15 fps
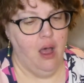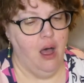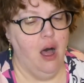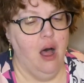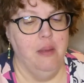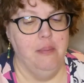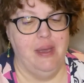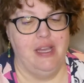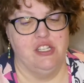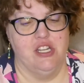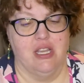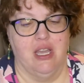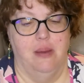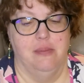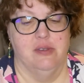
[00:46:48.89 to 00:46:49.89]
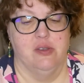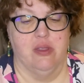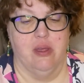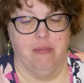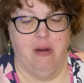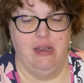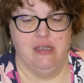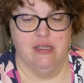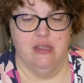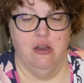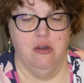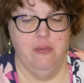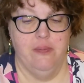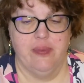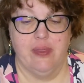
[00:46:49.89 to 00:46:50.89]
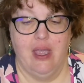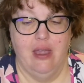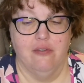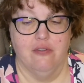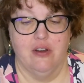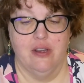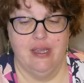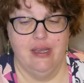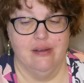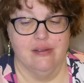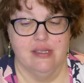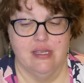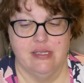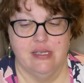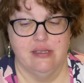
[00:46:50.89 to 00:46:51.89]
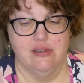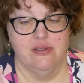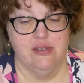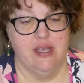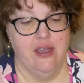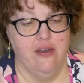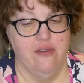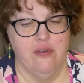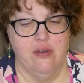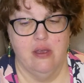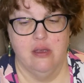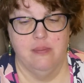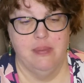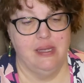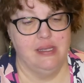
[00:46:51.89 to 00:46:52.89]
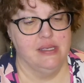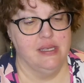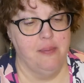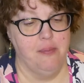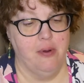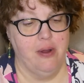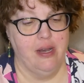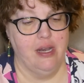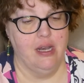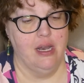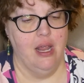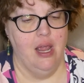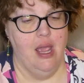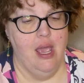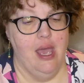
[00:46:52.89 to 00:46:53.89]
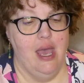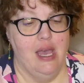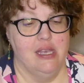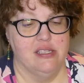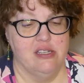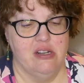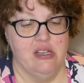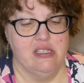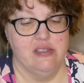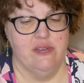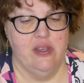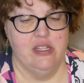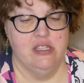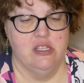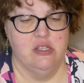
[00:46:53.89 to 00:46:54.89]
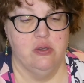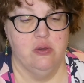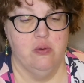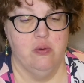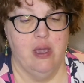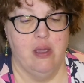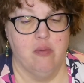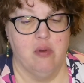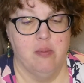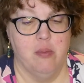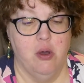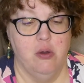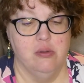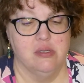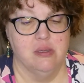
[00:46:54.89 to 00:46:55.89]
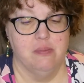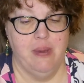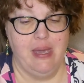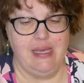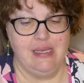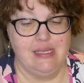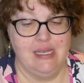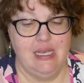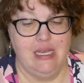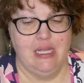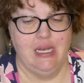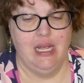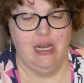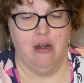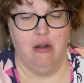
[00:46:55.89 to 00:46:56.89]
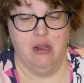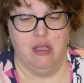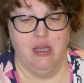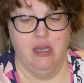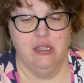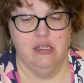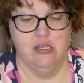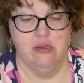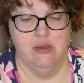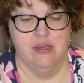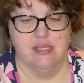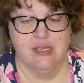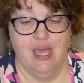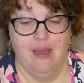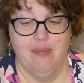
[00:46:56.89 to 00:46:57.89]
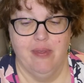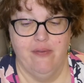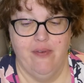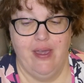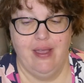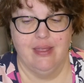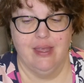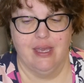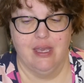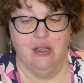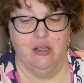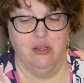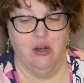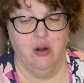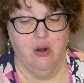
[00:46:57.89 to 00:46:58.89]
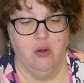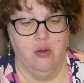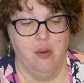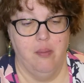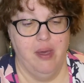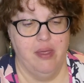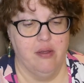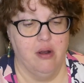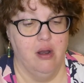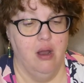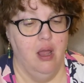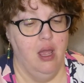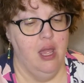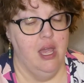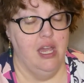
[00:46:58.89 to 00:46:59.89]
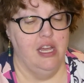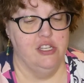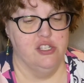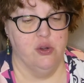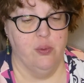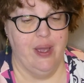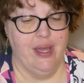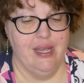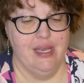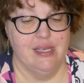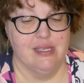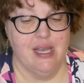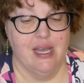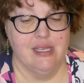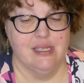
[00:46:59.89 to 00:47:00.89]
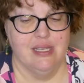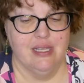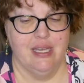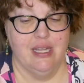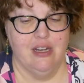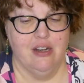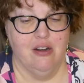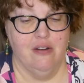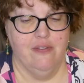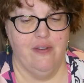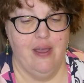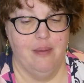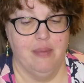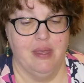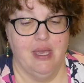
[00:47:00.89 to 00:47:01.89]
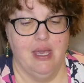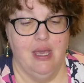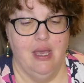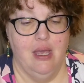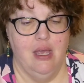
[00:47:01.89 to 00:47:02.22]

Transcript: All magic comes with a price, though, and for years the sisters have been separated. Esther has fled to a remote base in Antarctica to escape the fate that killed her own mother, and Joanna has isolated her family